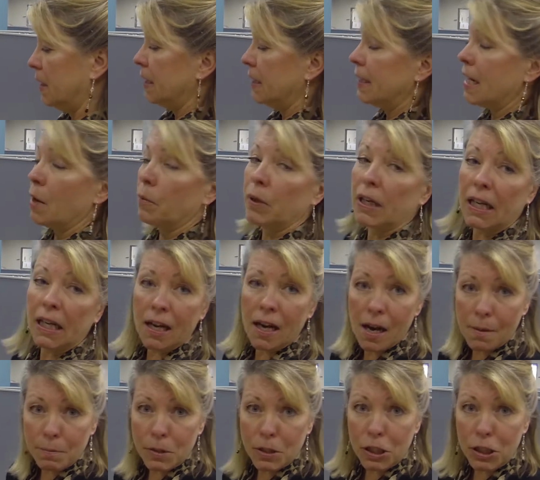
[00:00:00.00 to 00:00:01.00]
Now when it
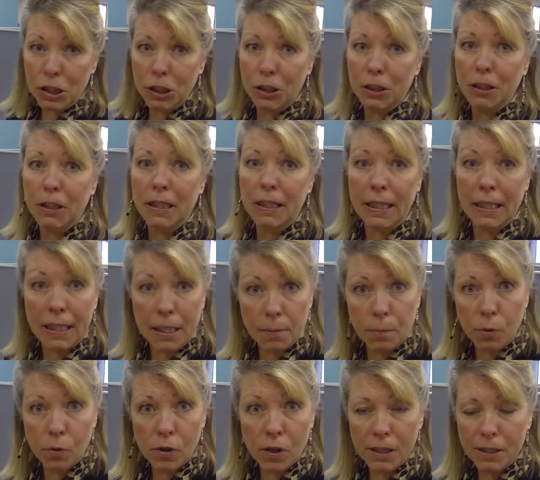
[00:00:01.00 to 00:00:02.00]
comes to your
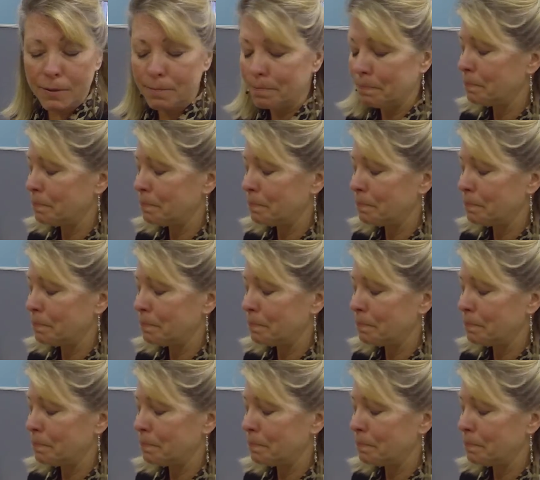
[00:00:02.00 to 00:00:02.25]
keyboard,